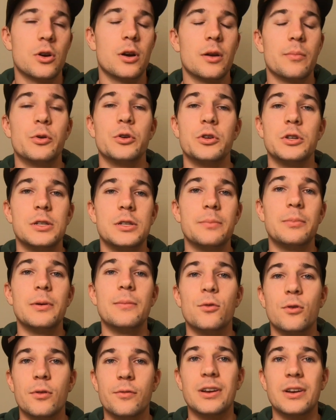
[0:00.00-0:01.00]
to produce a bit
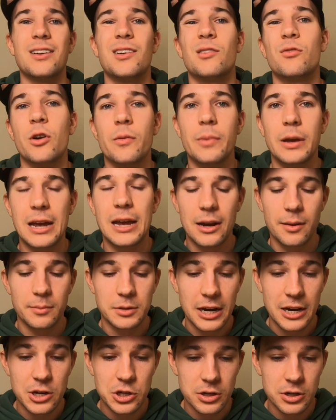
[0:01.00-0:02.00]
more of an aerobic
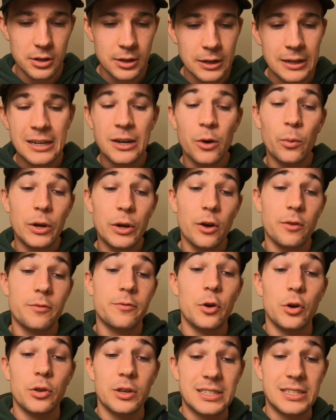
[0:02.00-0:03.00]
adaptation. We go
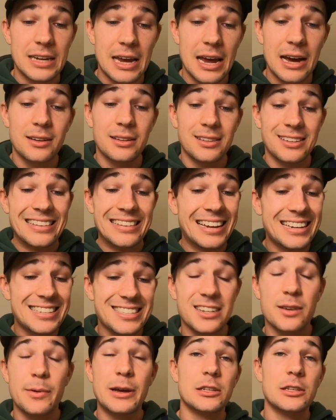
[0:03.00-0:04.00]
further down, less
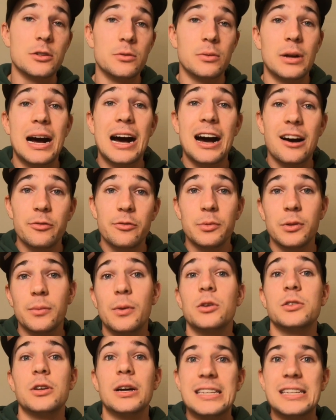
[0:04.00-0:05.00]
than about 2.5
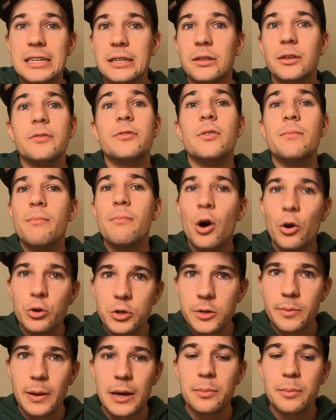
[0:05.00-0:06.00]
millimoles ideally for
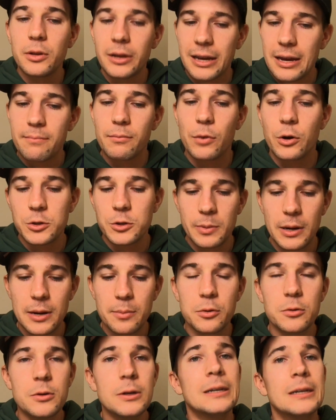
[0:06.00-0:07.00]
most people. Again, most
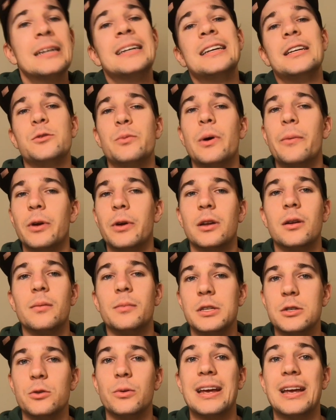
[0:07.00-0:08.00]
people is where we're going to be
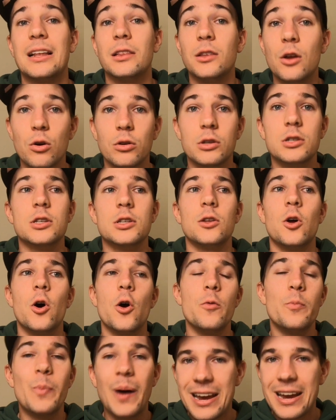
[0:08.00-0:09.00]
doing our long,
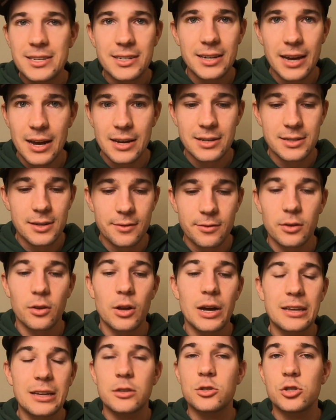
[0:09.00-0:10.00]
slow base Ks, if you
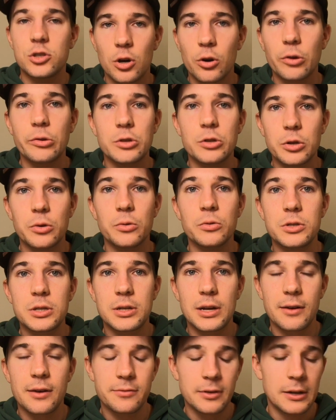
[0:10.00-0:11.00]
like, the zone two
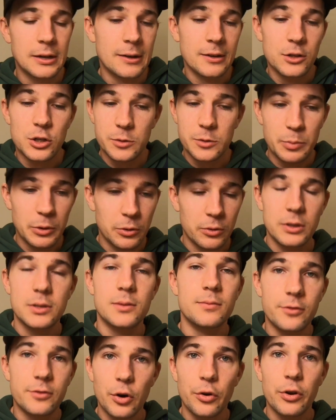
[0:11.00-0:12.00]
stuff, just building
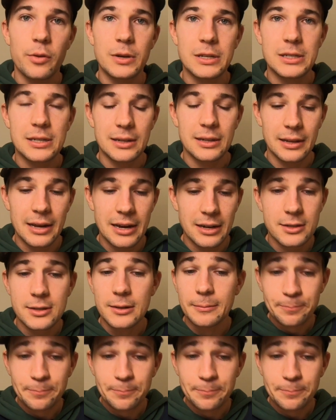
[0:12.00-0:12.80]
some volume into the legs.